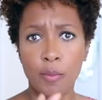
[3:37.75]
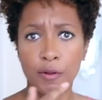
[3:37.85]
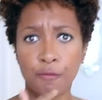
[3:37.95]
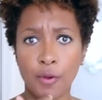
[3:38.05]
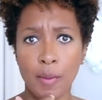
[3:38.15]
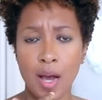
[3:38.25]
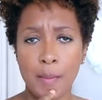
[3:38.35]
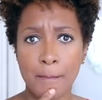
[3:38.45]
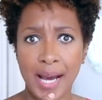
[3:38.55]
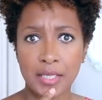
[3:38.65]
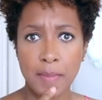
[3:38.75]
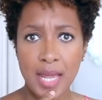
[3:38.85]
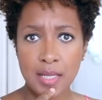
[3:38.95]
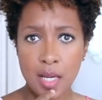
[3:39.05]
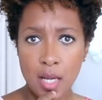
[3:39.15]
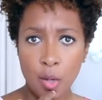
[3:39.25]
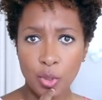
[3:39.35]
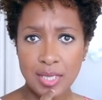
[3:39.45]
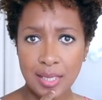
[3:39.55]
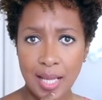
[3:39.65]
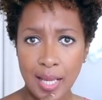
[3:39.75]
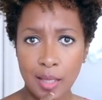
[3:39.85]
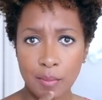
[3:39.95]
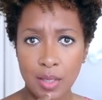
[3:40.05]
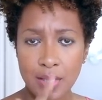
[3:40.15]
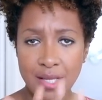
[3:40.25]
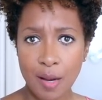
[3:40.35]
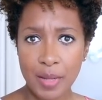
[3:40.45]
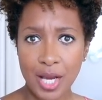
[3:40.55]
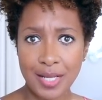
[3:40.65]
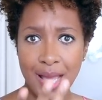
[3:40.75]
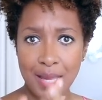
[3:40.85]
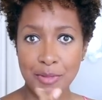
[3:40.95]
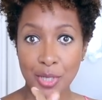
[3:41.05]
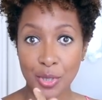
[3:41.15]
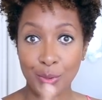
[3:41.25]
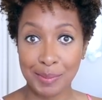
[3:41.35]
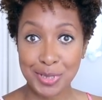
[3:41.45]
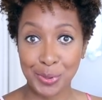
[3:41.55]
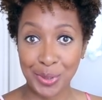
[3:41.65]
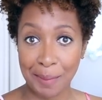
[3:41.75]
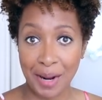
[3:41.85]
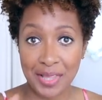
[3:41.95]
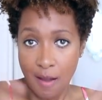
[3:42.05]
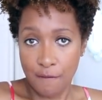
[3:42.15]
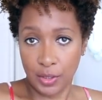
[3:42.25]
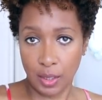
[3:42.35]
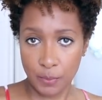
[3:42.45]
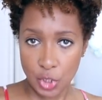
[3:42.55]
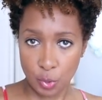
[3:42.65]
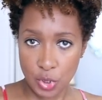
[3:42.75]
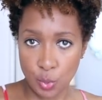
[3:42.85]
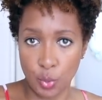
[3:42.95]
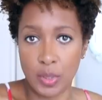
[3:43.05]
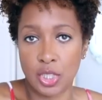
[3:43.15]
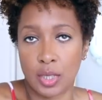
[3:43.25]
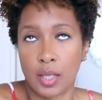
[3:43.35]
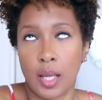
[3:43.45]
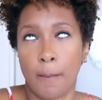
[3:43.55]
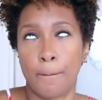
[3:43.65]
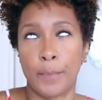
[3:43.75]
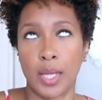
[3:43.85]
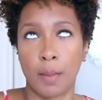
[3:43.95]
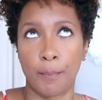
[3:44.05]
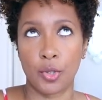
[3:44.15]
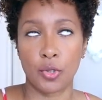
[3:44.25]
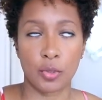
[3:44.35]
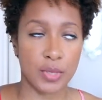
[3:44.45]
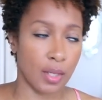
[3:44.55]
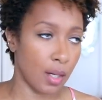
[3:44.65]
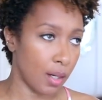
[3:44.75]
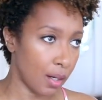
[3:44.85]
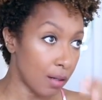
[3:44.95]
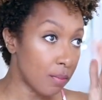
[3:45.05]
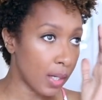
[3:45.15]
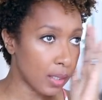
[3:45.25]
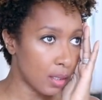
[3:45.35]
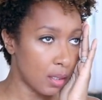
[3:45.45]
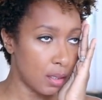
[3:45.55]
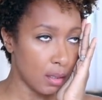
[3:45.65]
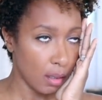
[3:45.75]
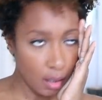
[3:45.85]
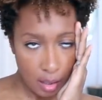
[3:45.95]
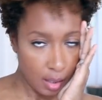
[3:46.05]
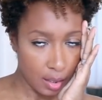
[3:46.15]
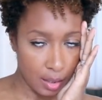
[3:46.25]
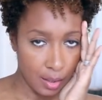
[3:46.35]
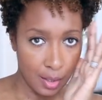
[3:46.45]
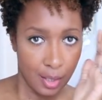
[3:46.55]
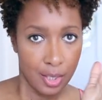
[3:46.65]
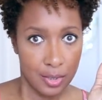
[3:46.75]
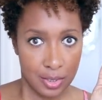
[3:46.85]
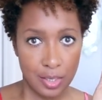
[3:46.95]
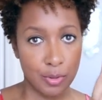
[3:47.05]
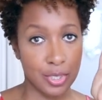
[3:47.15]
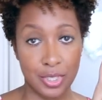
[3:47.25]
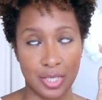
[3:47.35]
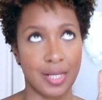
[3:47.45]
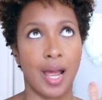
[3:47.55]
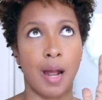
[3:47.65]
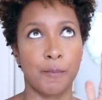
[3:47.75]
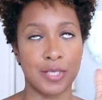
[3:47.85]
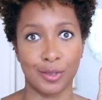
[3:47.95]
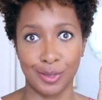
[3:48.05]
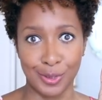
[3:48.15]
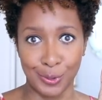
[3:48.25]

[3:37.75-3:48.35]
woman from um, Mad Men. What's her name? Tell me her name. You know the one I'm talking about. Voluptuous woman. She had like big boobs. Oh my God. She was just absolutely